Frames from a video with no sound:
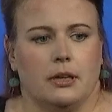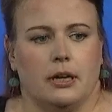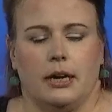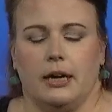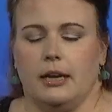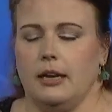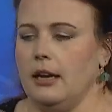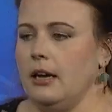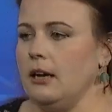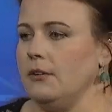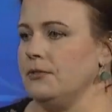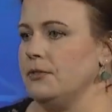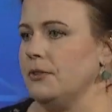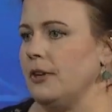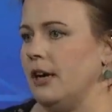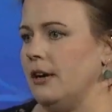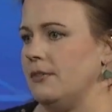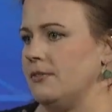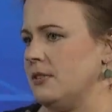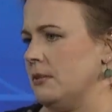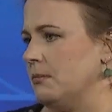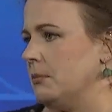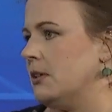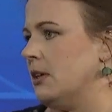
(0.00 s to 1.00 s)
I love to
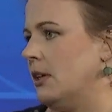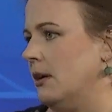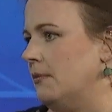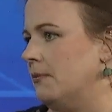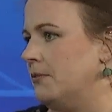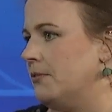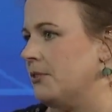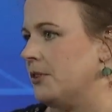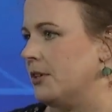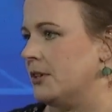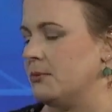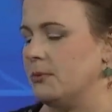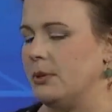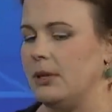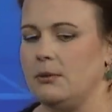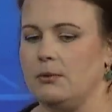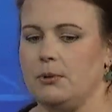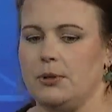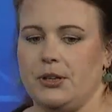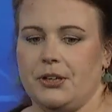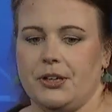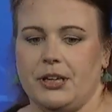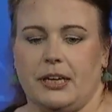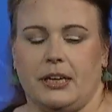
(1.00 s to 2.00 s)
have some comfort while
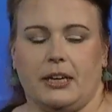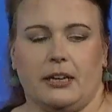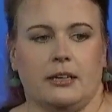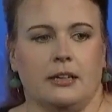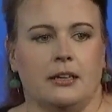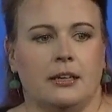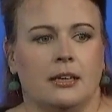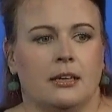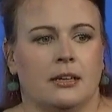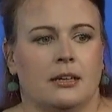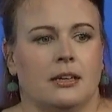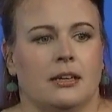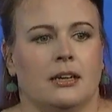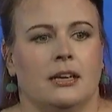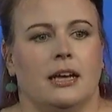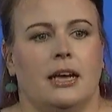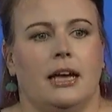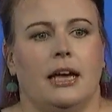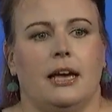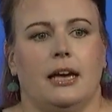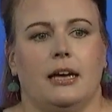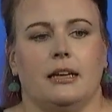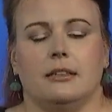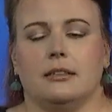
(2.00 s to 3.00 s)
working.
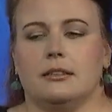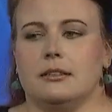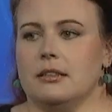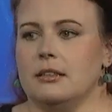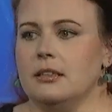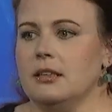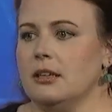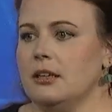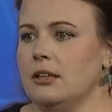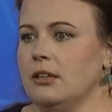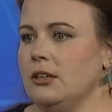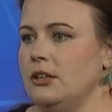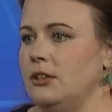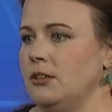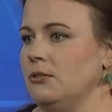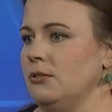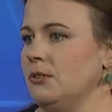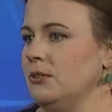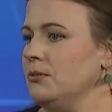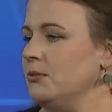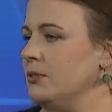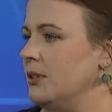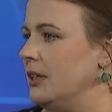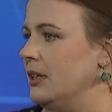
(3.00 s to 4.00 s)
And
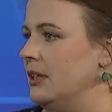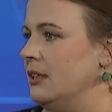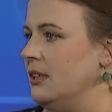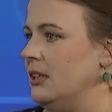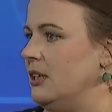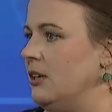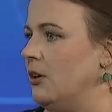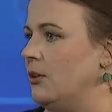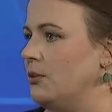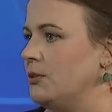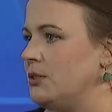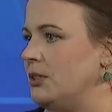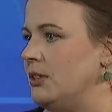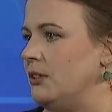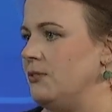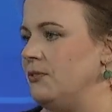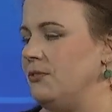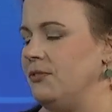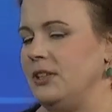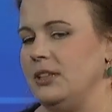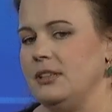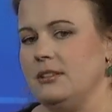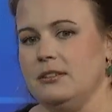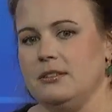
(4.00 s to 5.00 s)
you in the OT
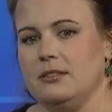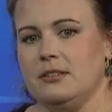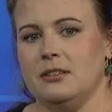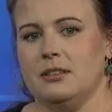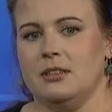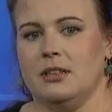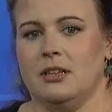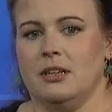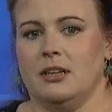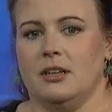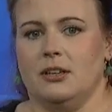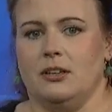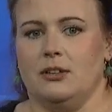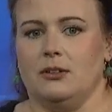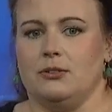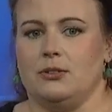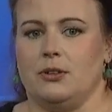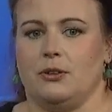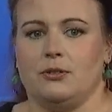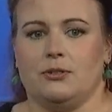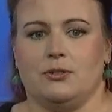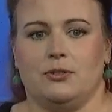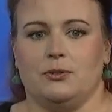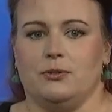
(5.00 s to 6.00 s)
field, you
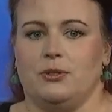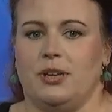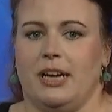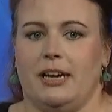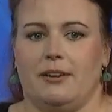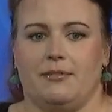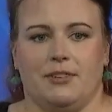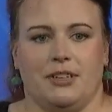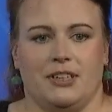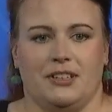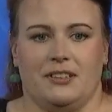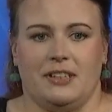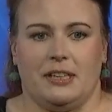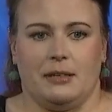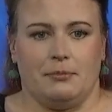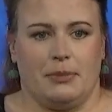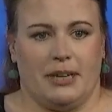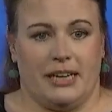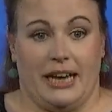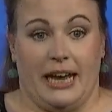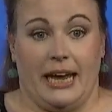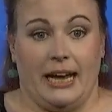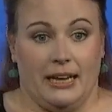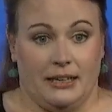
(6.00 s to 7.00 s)
don't do everything
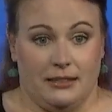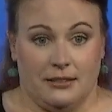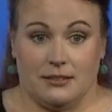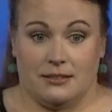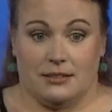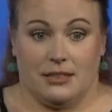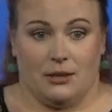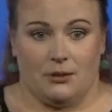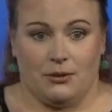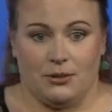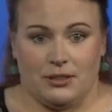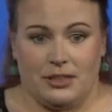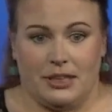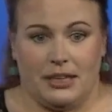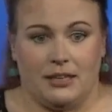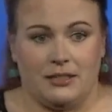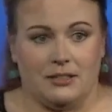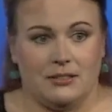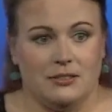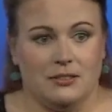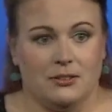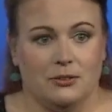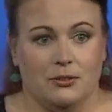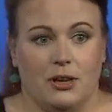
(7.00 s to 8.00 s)
by hands
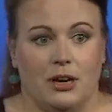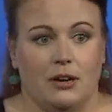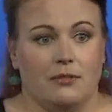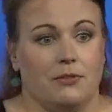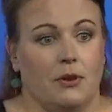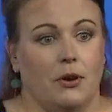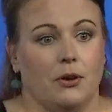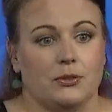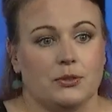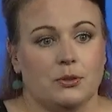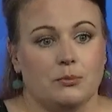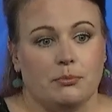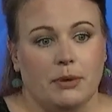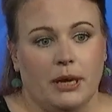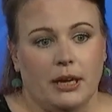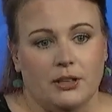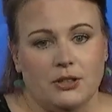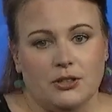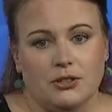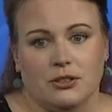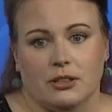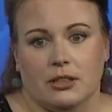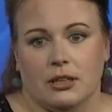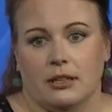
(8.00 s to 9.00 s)
nowadays. You have
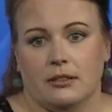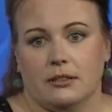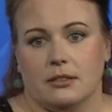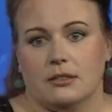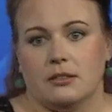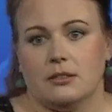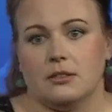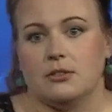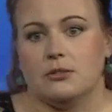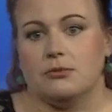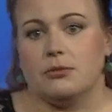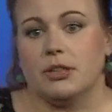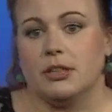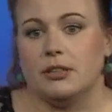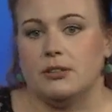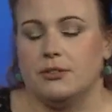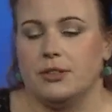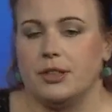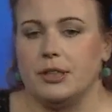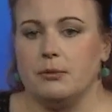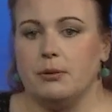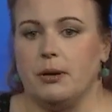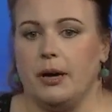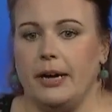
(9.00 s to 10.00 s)
automation, and this is really
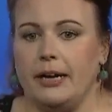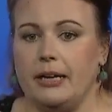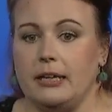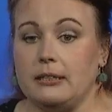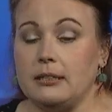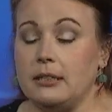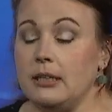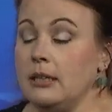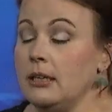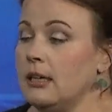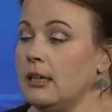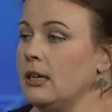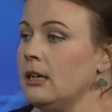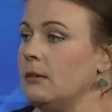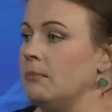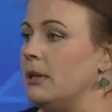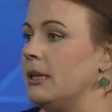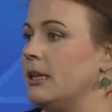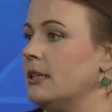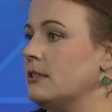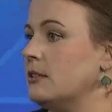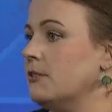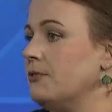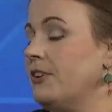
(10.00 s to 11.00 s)
required.
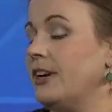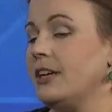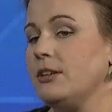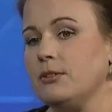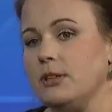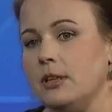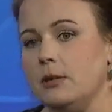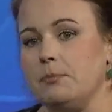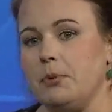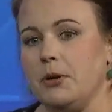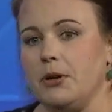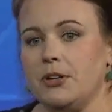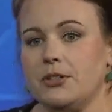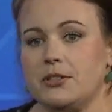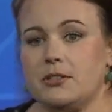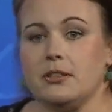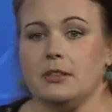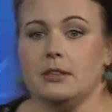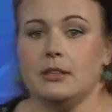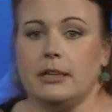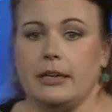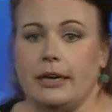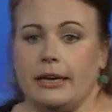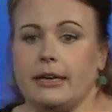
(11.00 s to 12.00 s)
But as a federal
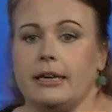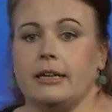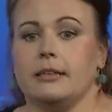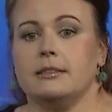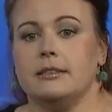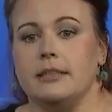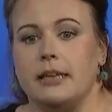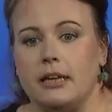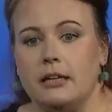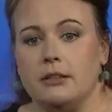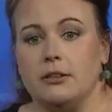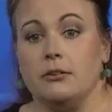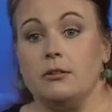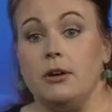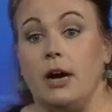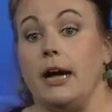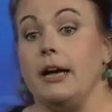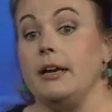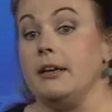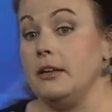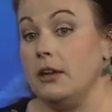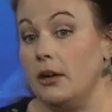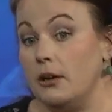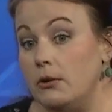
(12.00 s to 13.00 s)
person, I can tell you
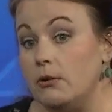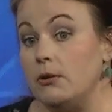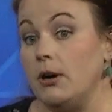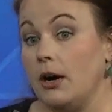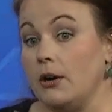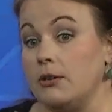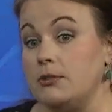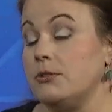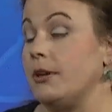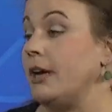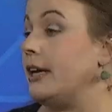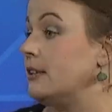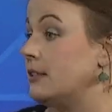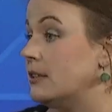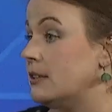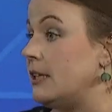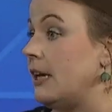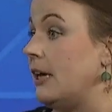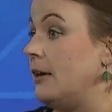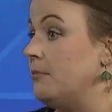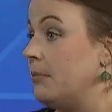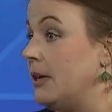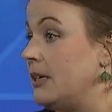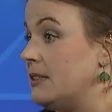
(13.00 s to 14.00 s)
I know how to
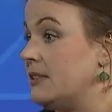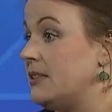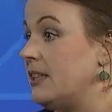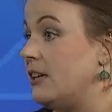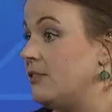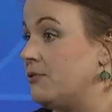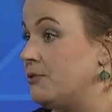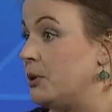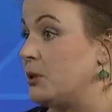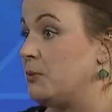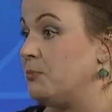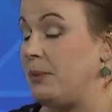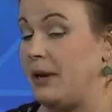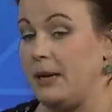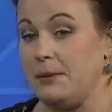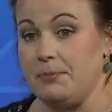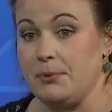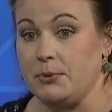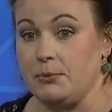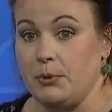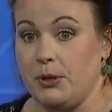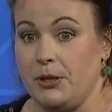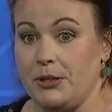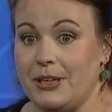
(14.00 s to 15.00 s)
entertain myself with
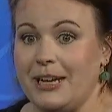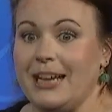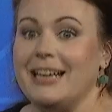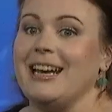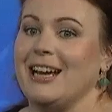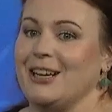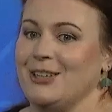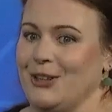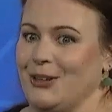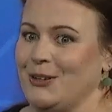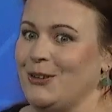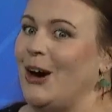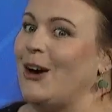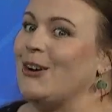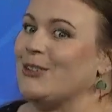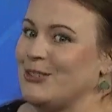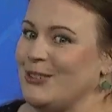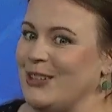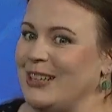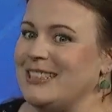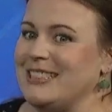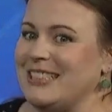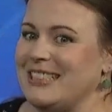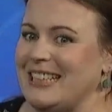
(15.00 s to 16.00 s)
paperwork, and I know how
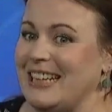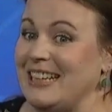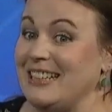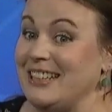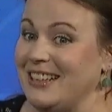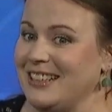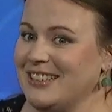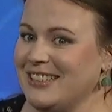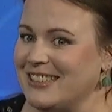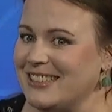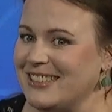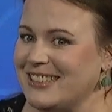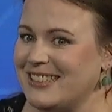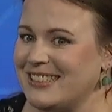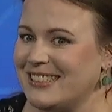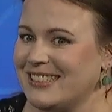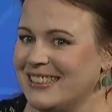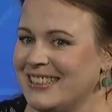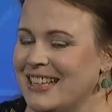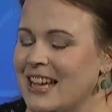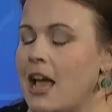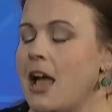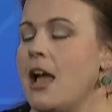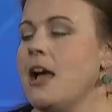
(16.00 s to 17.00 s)
to entertain others.
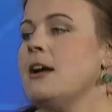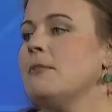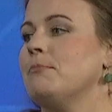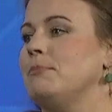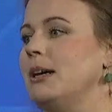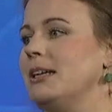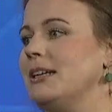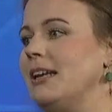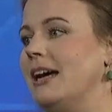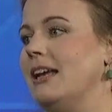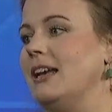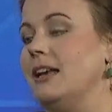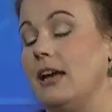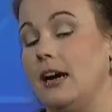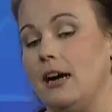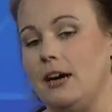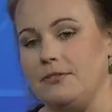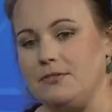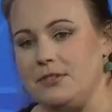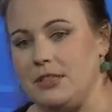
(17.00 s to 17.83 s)
But I love